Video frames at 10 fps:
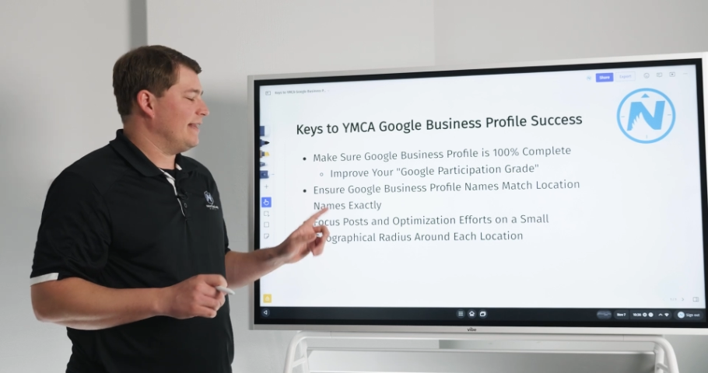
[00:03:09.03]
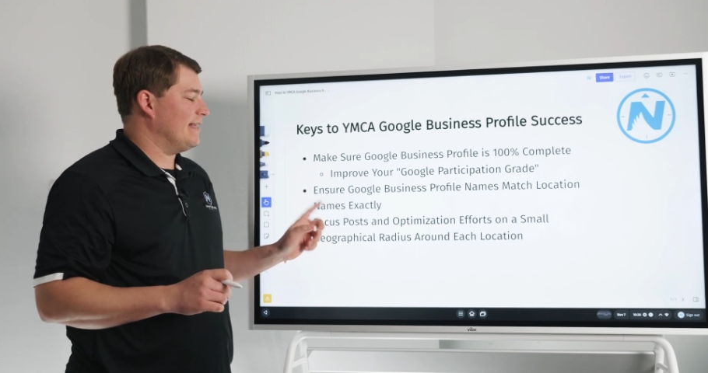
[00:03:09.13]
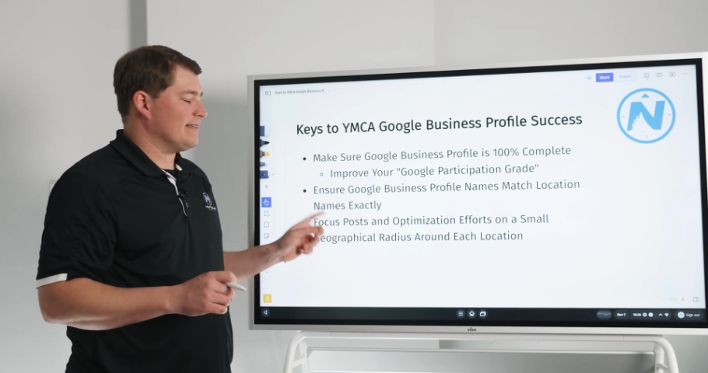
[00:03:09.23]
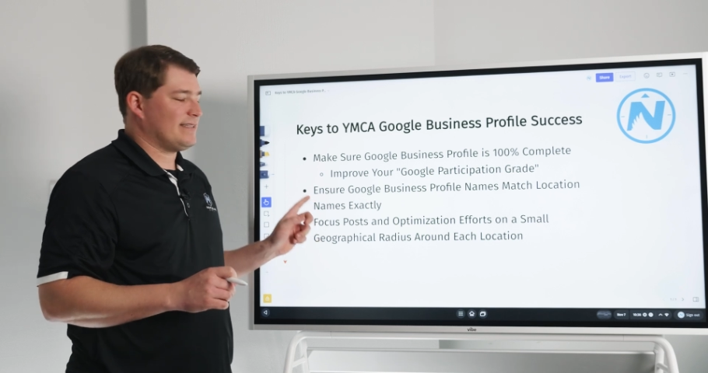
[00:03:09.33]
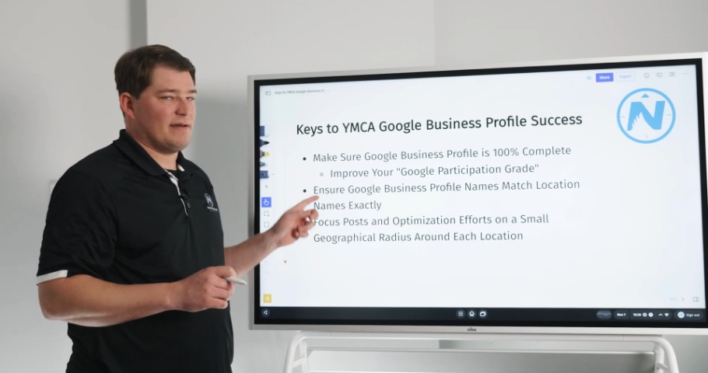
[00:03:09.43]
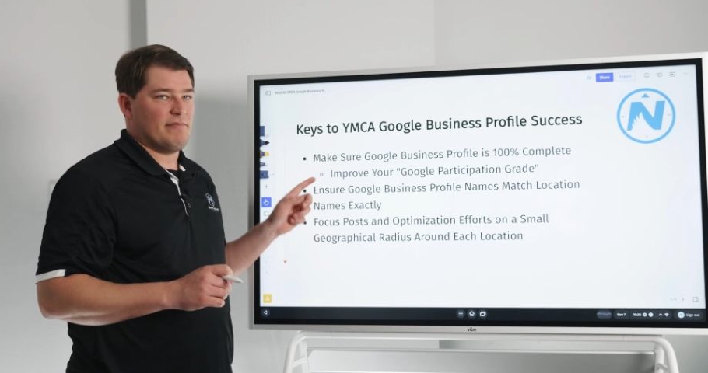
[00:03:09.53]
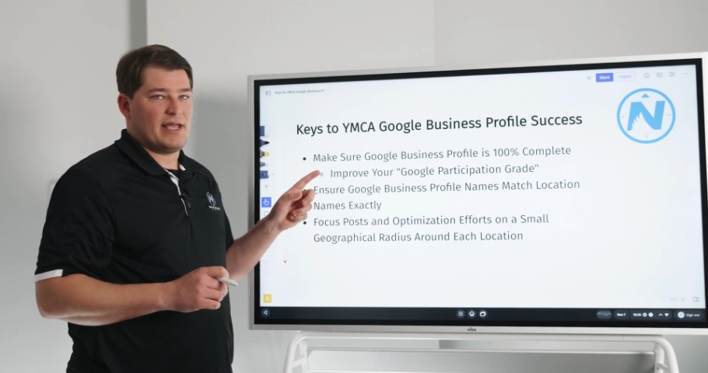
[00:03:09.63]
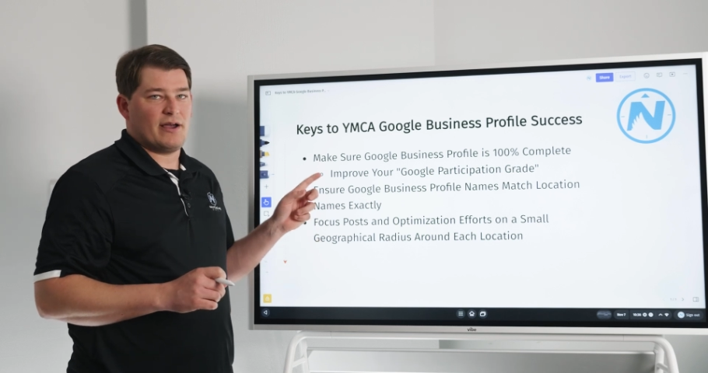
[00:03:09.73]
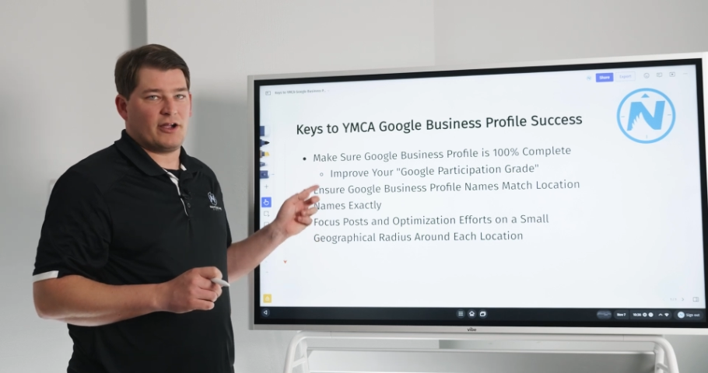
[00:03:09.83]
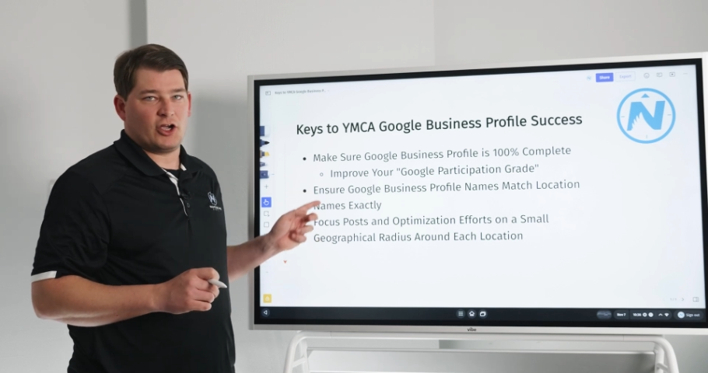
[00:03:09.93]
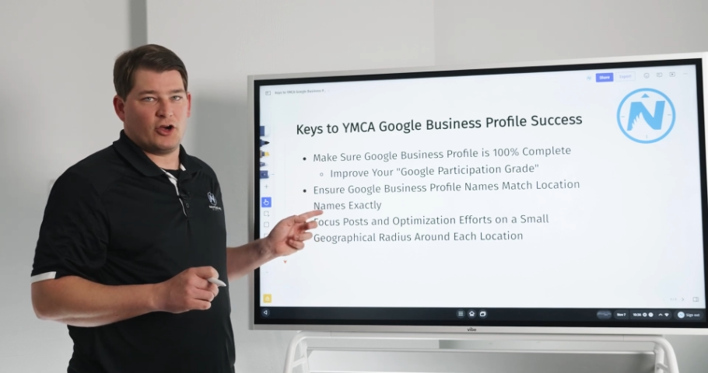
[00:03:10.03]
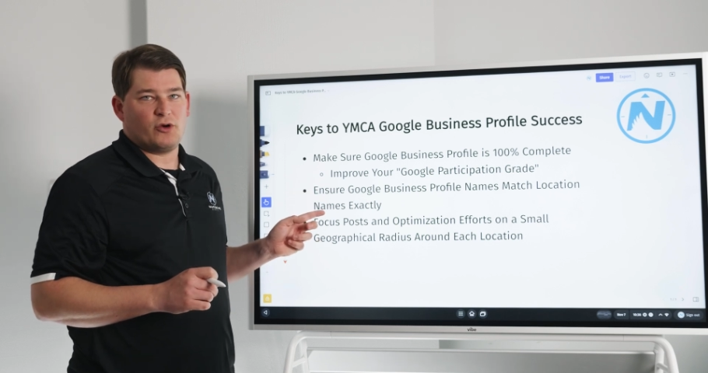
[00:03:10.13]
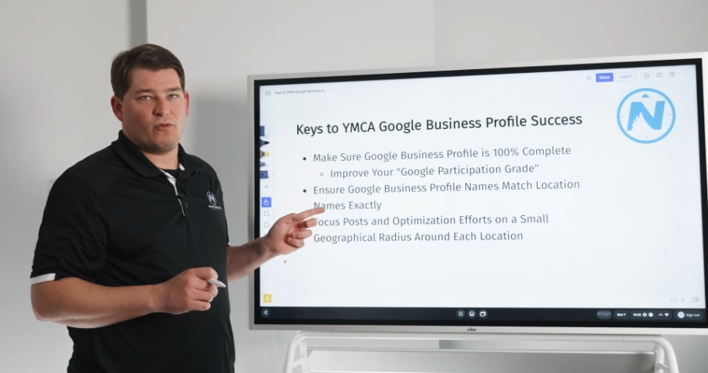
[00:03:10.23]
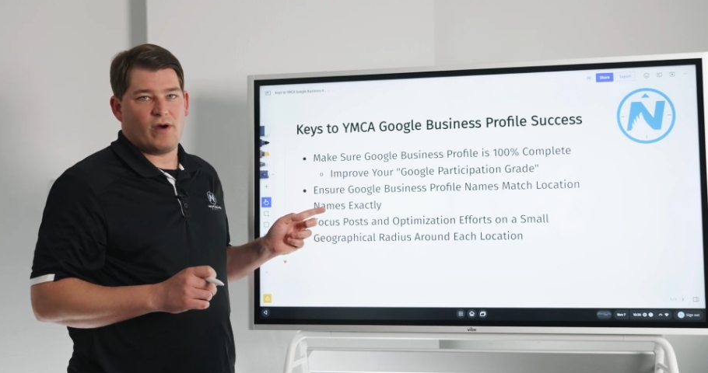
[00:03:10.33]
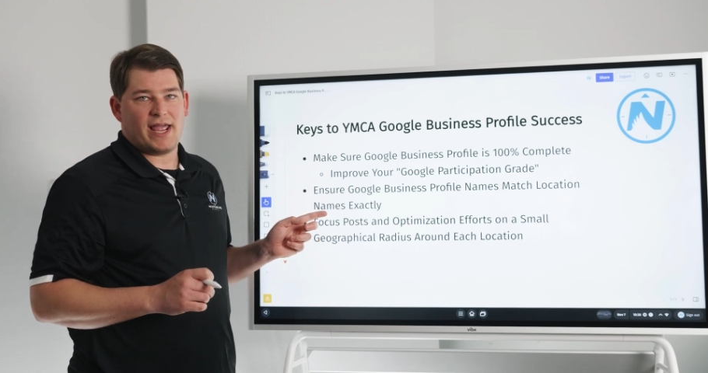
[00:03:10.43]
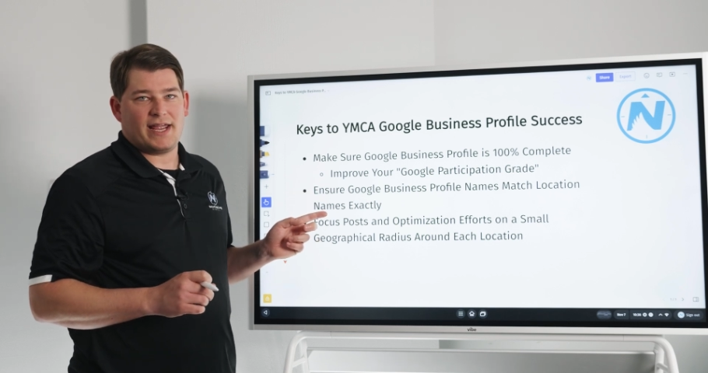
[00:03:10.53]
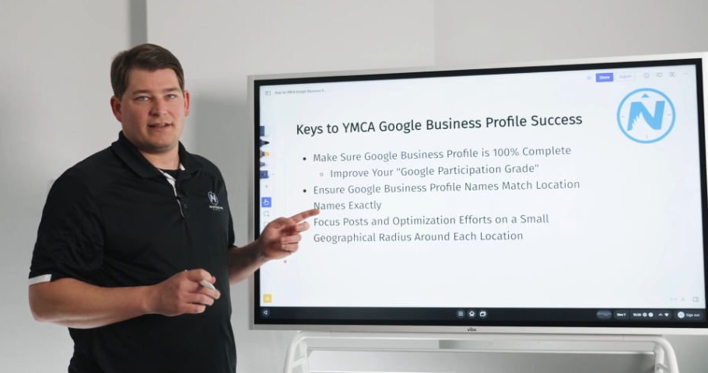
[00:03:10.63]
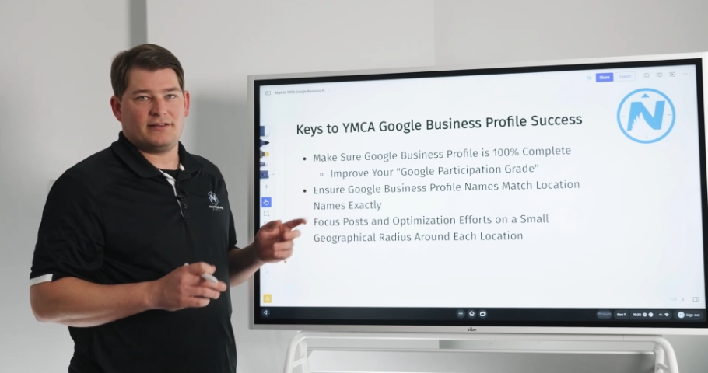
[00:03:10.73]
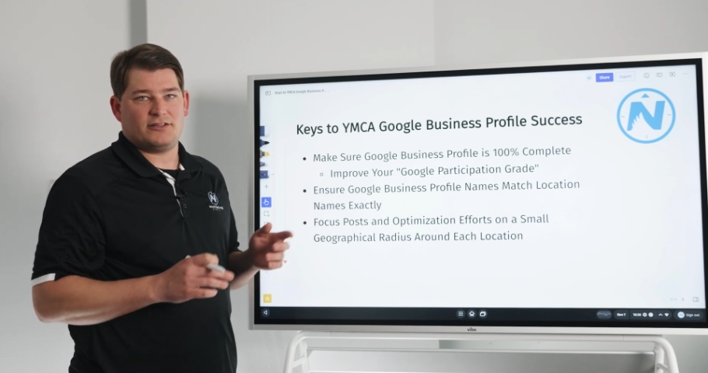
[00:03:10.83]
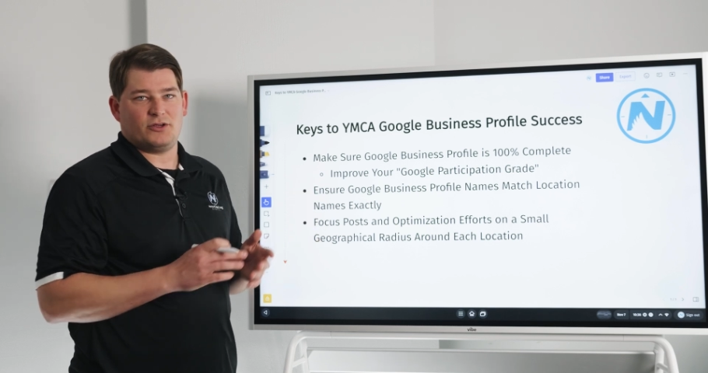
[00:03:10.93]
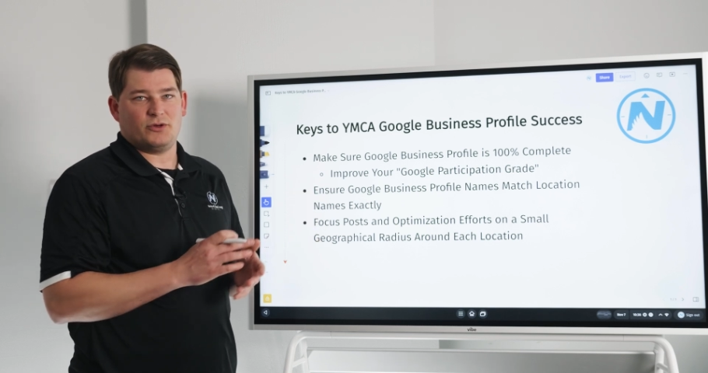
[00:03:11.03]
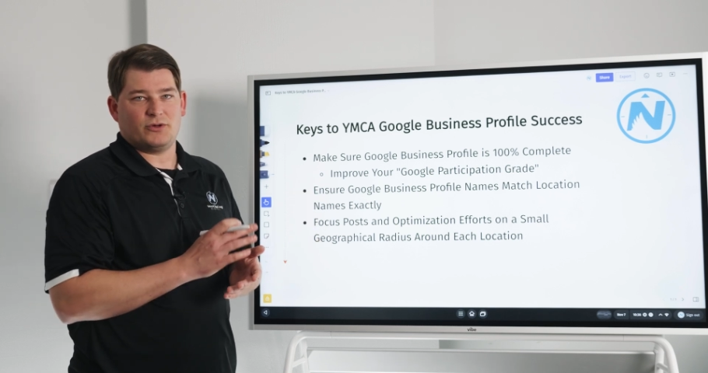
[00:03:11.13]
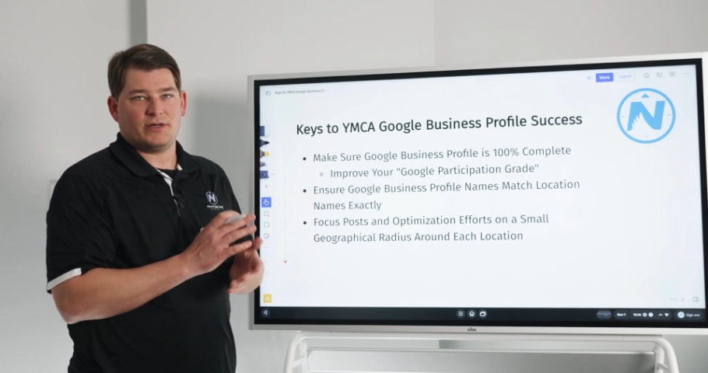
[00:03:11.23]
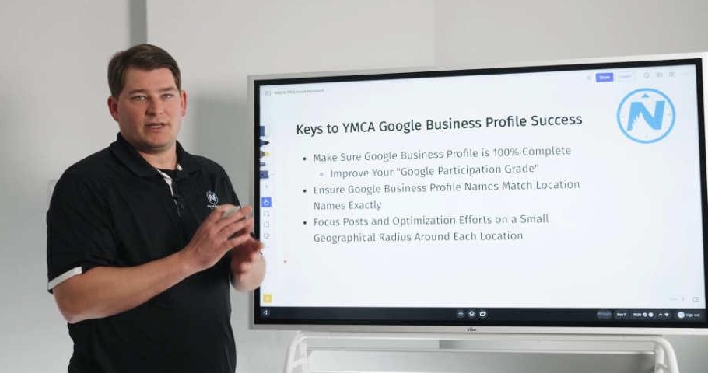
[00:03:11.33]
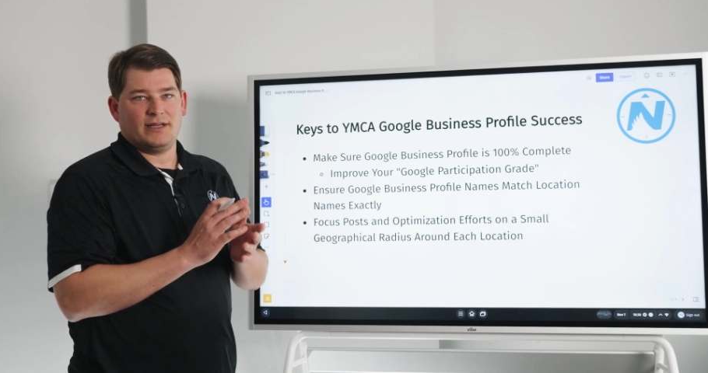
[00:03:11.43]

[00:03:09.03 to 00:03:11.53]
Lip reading: This can be a good way to